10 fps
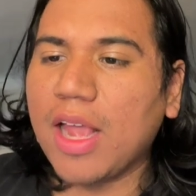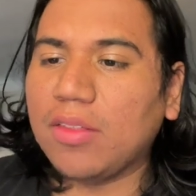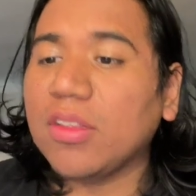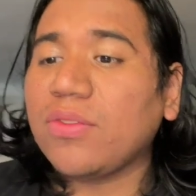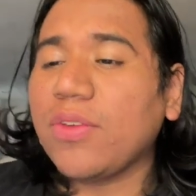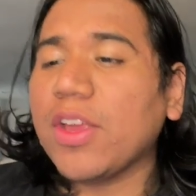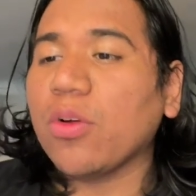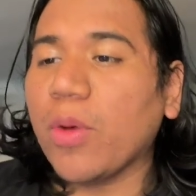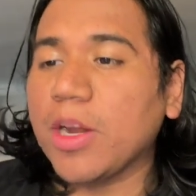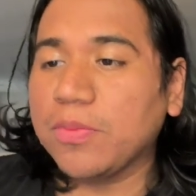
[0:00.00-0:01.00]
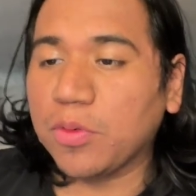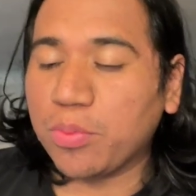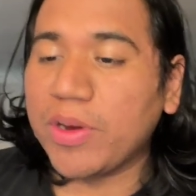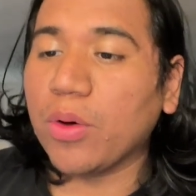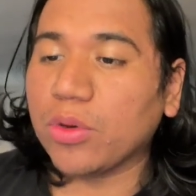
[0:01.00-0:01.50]
And this figure went up for
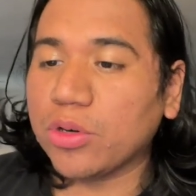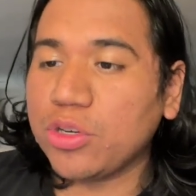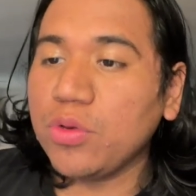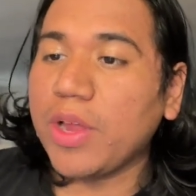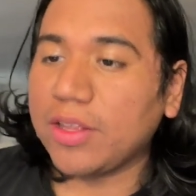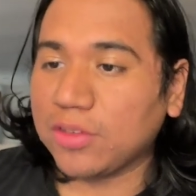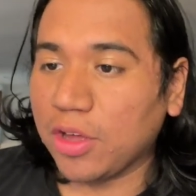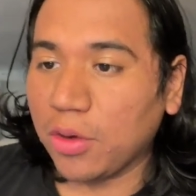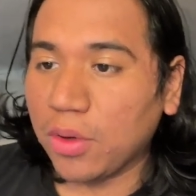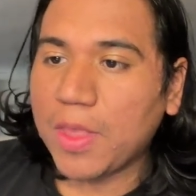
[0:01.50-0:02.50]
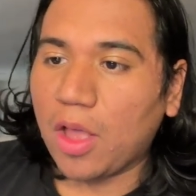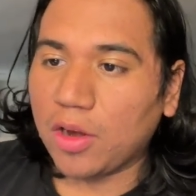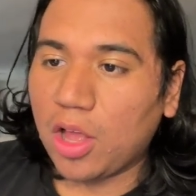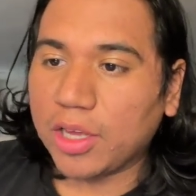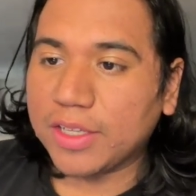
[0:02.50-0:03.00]
pre-order 2 days ago on
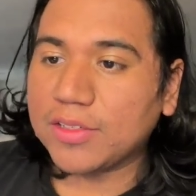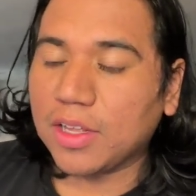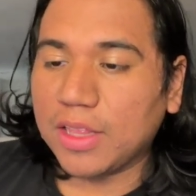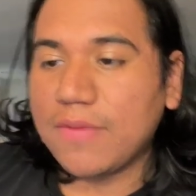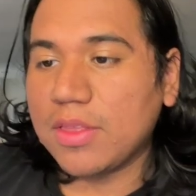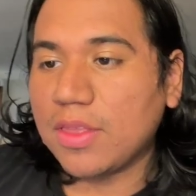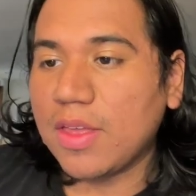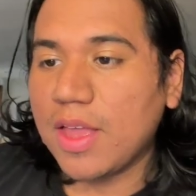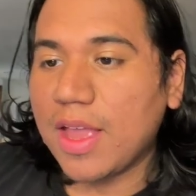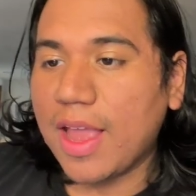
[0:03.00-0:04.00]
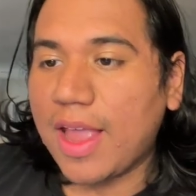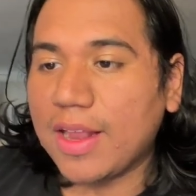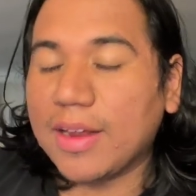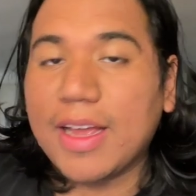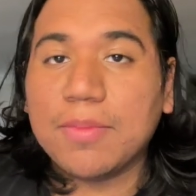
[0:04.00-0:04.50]
August 11th,
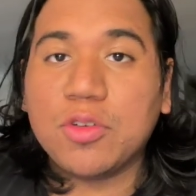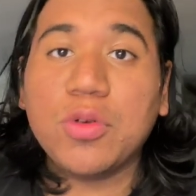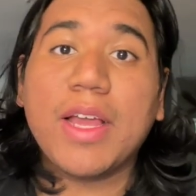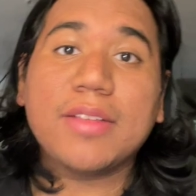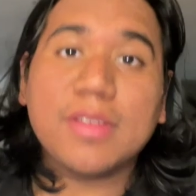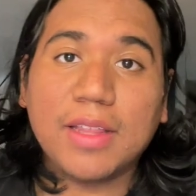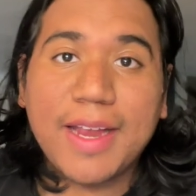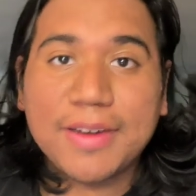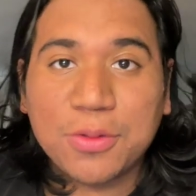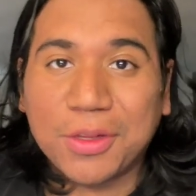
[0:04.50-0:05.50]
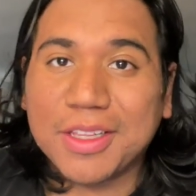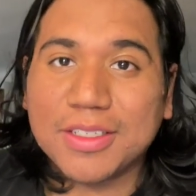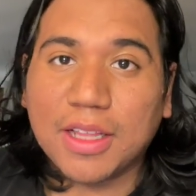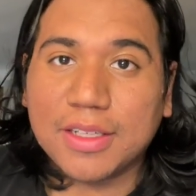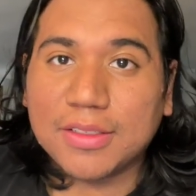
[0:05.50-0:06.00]
and I'm 2 days late with
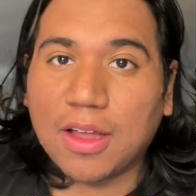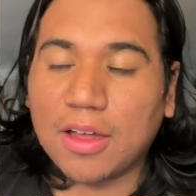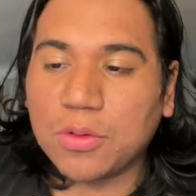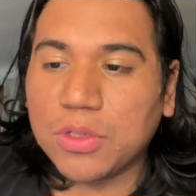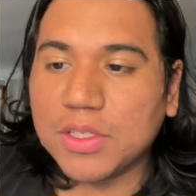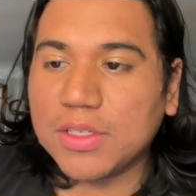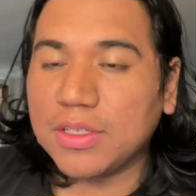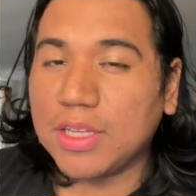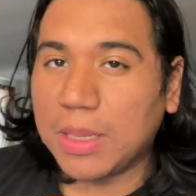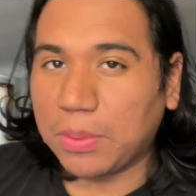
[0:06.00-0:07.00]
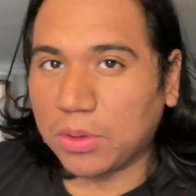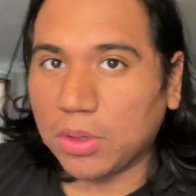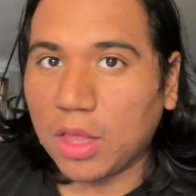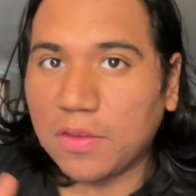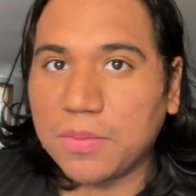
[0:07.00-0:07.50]
this Let's Talk, which isn't
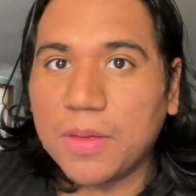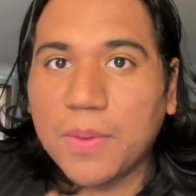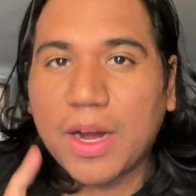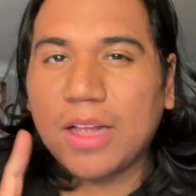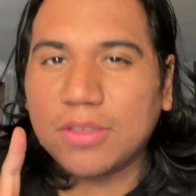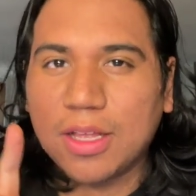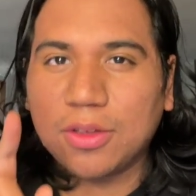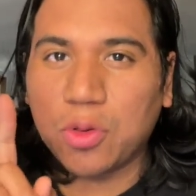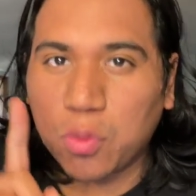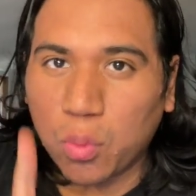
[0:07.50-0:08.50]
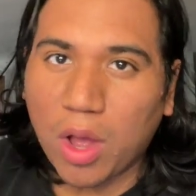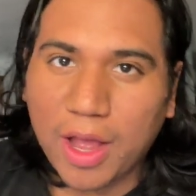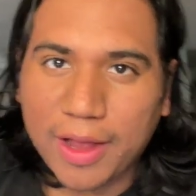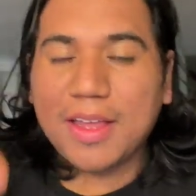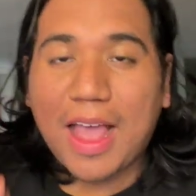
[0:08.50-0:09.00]
typical of me, but I'll tell you
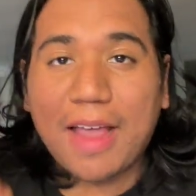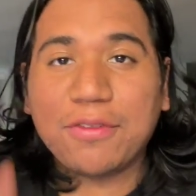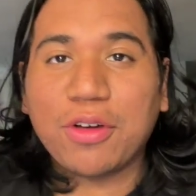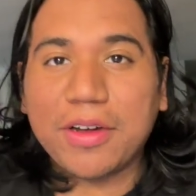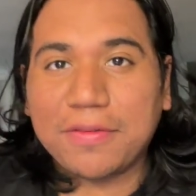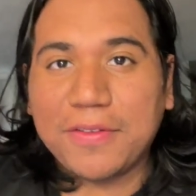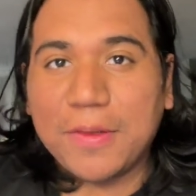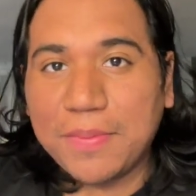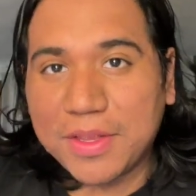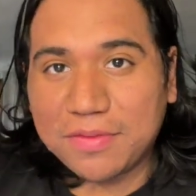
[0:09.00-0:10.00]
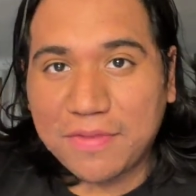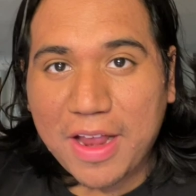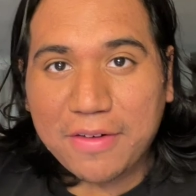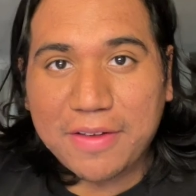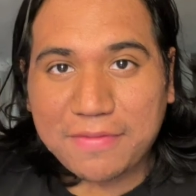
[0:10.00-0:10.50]
why. I've tried to film this
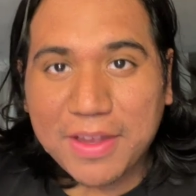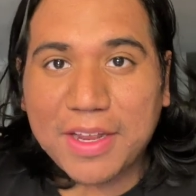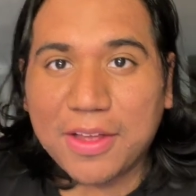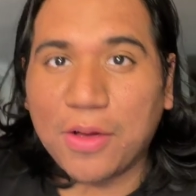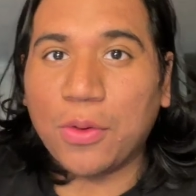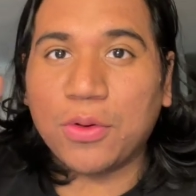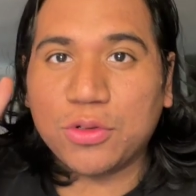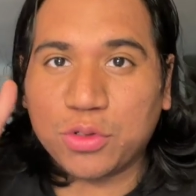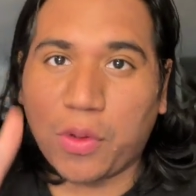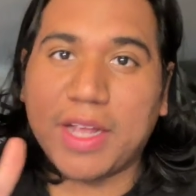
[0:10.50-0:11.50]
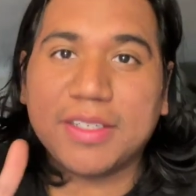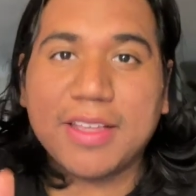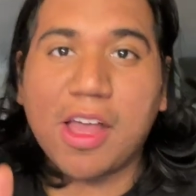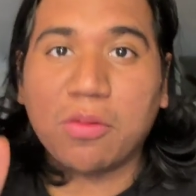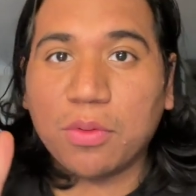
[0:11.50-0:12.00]
very video twice
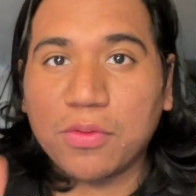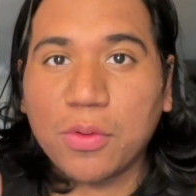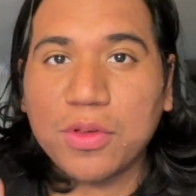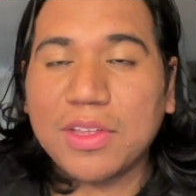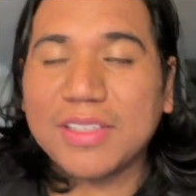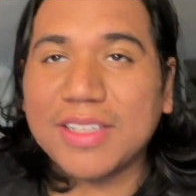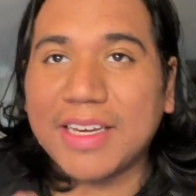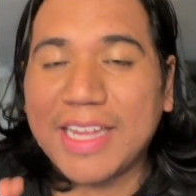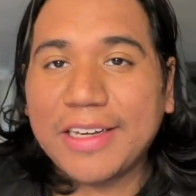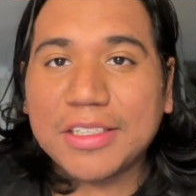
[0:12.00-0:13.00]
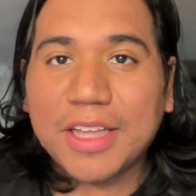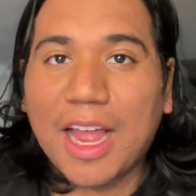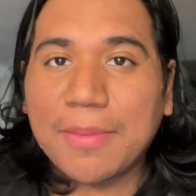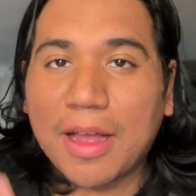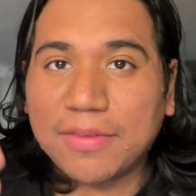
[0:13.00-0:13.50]
now before this, and each
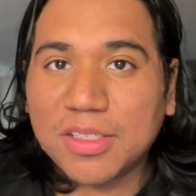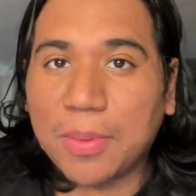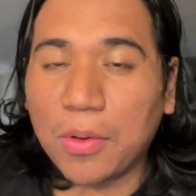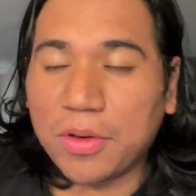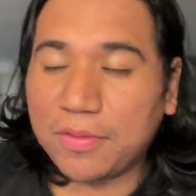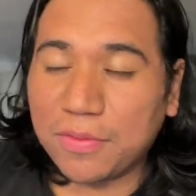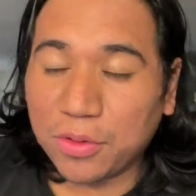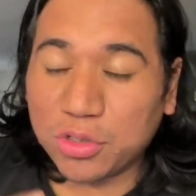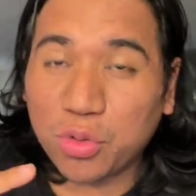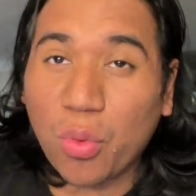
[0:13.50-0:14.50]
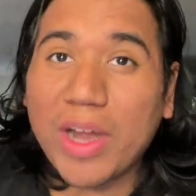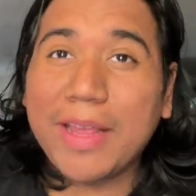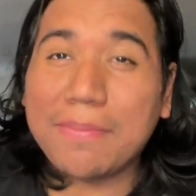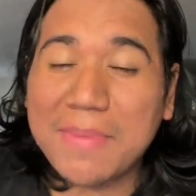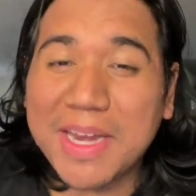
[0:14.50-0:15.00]
time I've spoken for
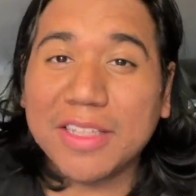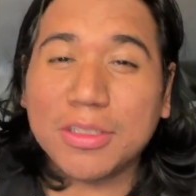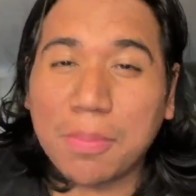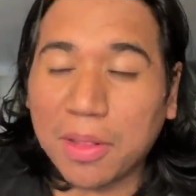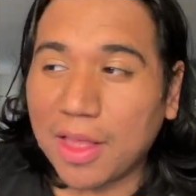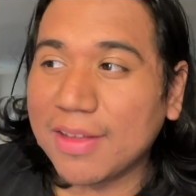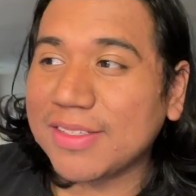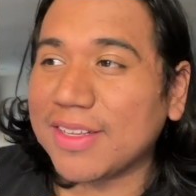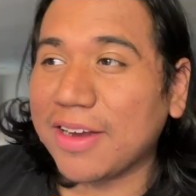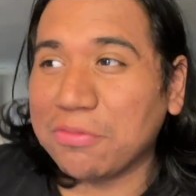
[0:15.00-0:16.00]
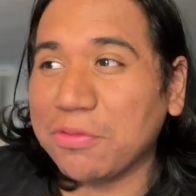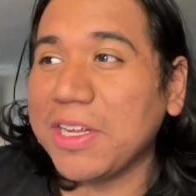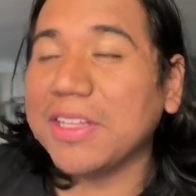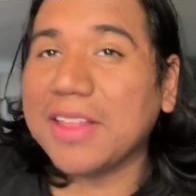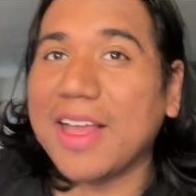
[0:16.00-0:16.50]
20 minutes plus, and I
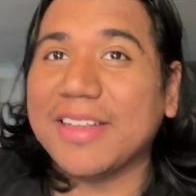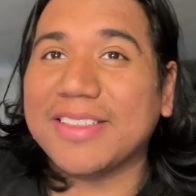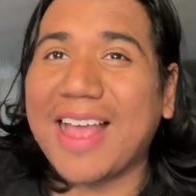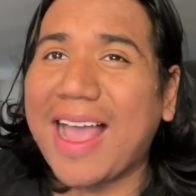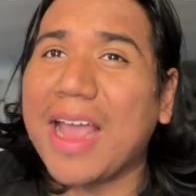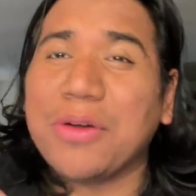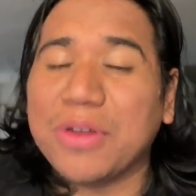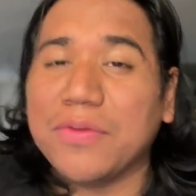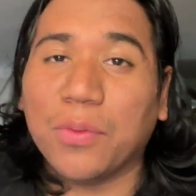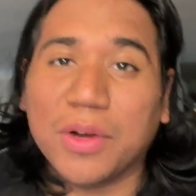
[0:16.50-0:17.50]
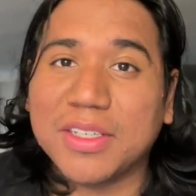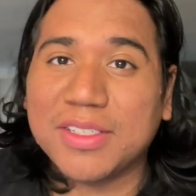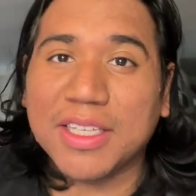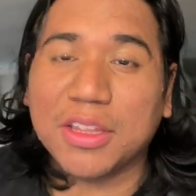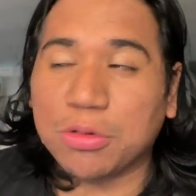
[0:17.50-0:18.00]
realized I don't even want to
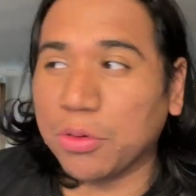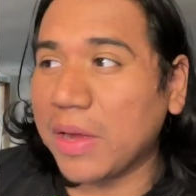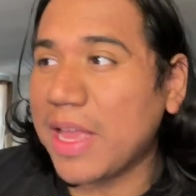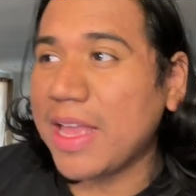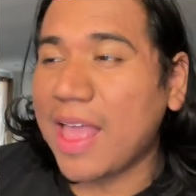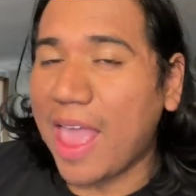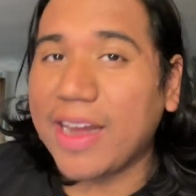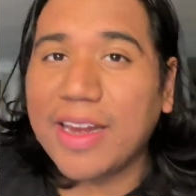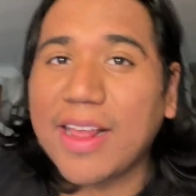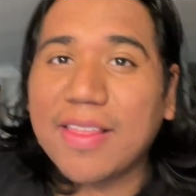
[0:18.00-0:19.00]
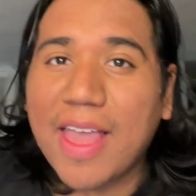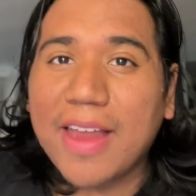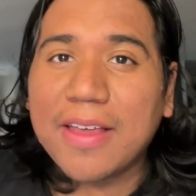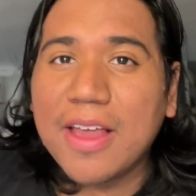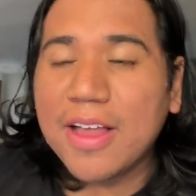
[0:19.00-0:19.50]
sit through editing
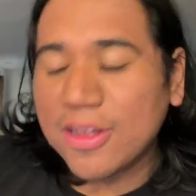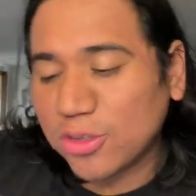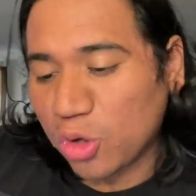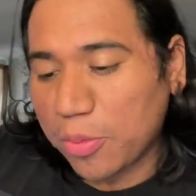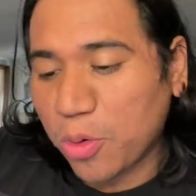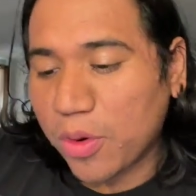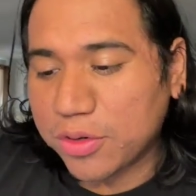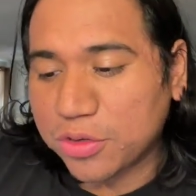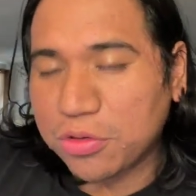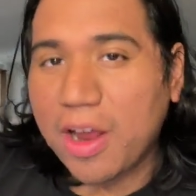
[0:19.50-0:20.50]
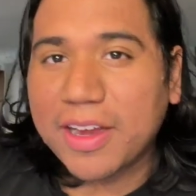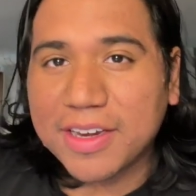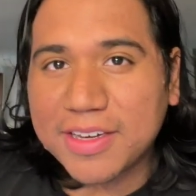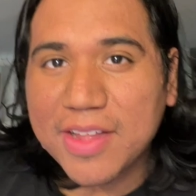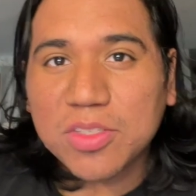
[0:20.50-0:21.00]
that, so I'm going to try and
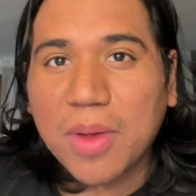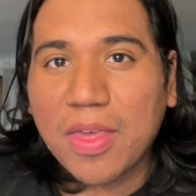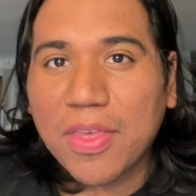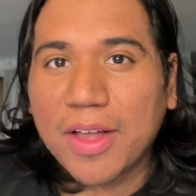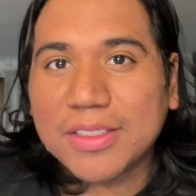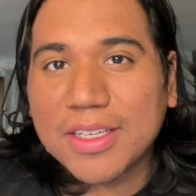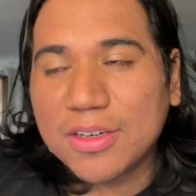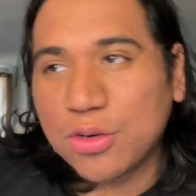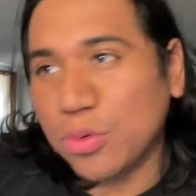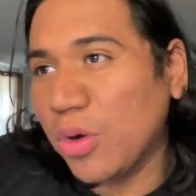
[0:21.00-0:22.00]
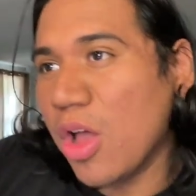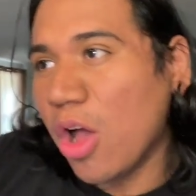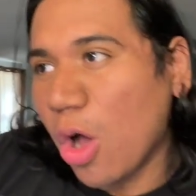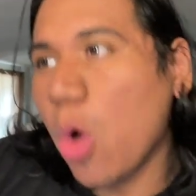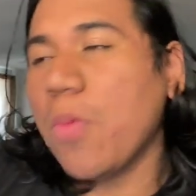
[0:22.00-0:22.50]
condense my thoughts into
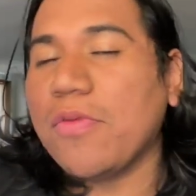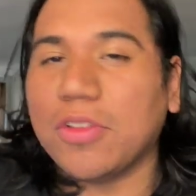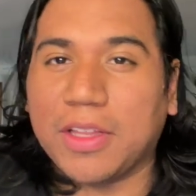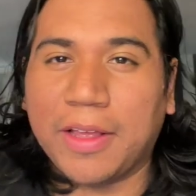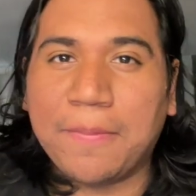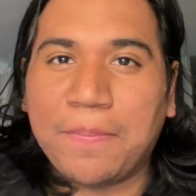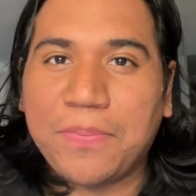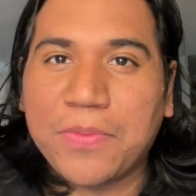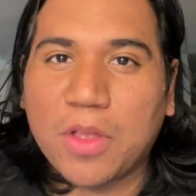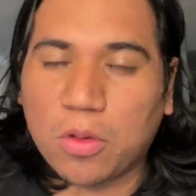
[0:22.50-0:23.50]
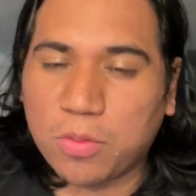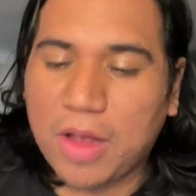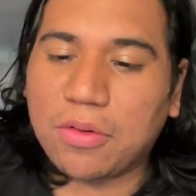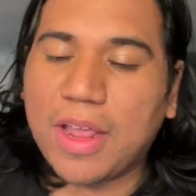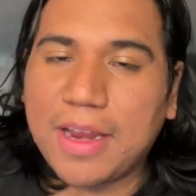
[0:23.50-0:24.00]
hopefully
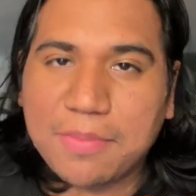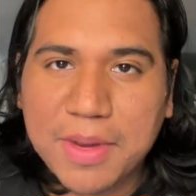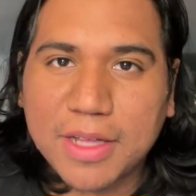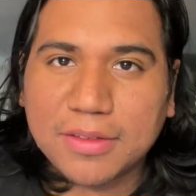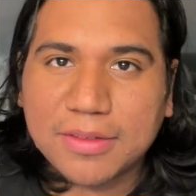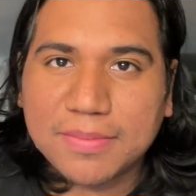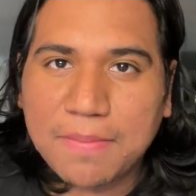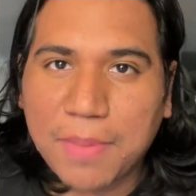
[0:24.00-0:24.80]
around 8 minutes.